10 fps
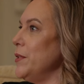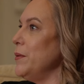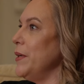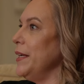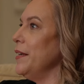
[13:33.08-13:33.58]

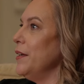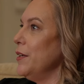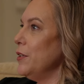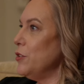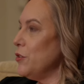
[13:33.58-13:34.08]
doing,
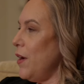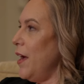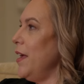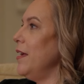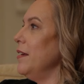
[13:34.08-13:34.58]

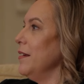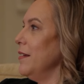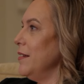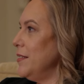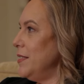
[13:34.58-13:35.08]
try it,
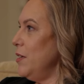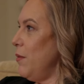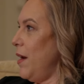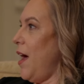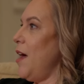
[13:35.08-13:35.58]
see
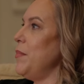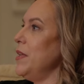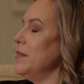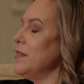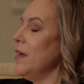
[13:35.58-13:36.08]
what
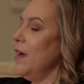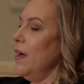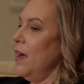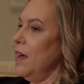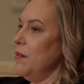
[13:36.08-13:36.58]
happens.
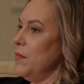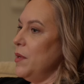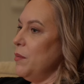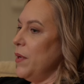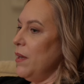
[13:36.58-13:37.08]

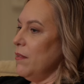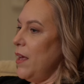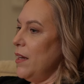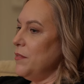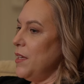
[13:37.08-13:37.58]
But a
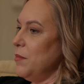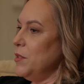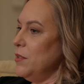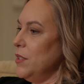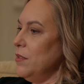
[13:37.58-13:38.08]
lot of
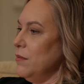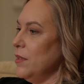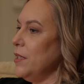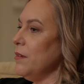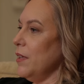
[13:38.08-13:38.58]
times you
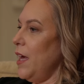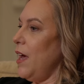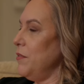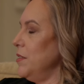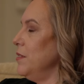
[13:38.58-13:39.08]
literally
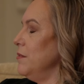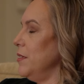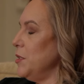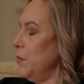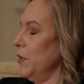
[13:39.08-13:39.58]
have to
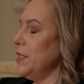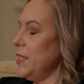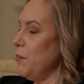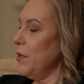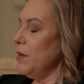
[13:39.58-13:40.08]
experience
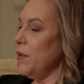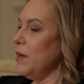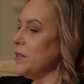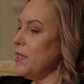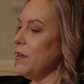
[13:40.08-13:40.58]
that. But
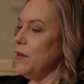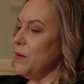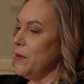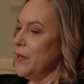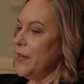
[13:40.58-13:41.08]
I will tell
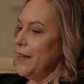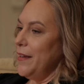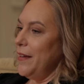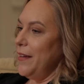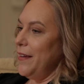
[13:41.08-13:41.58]
you,
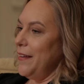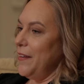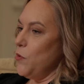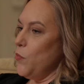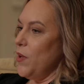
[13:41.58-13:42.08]

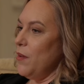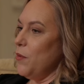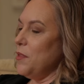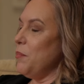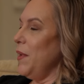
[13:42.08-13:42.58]

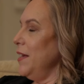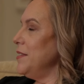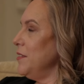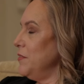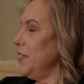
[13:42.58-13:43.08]
with the
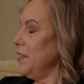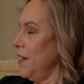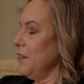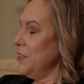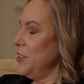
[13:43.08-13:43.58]
pace of
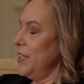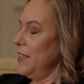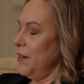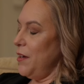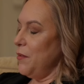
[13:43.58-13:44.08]

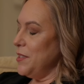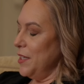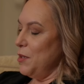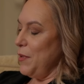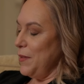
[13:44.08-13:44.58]
technology, I was
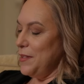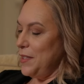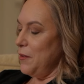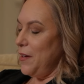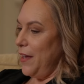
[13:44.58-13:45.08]
thinking about this
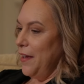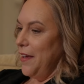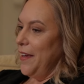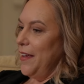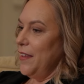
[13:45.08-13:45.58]
the other day.
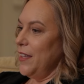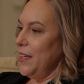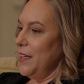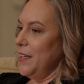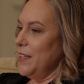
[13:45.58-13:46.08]

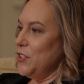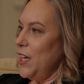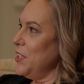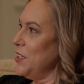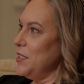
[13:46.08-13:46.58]
Like,
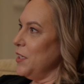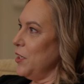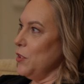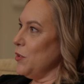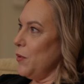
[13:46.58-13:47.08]
change isn't
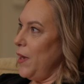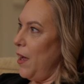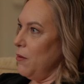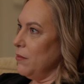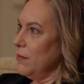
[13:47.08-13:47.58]
going to slow
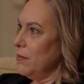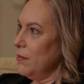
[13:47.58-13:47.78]
down.